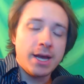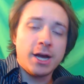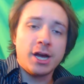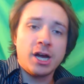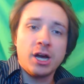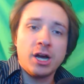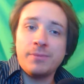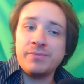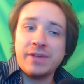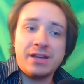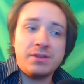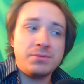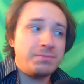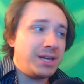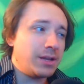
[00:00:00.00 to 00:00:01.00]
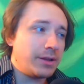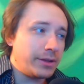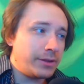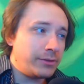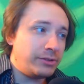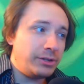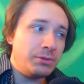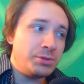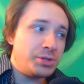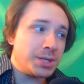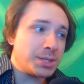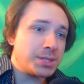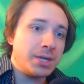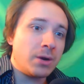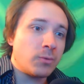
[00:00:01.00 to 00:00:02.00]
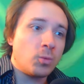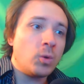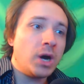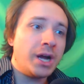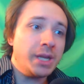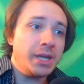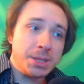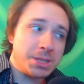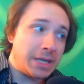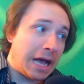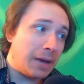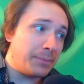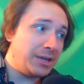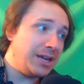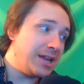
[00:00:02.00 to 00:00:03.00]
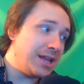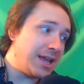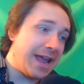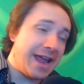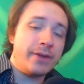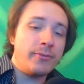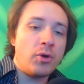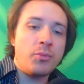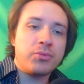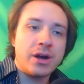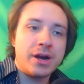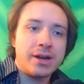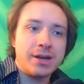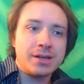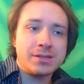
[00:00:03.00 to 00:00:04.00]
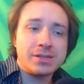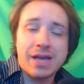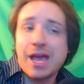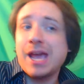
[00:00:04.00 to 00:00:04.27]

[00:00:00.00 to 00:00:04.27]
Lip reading: And because you just don't want to stop eating animal products,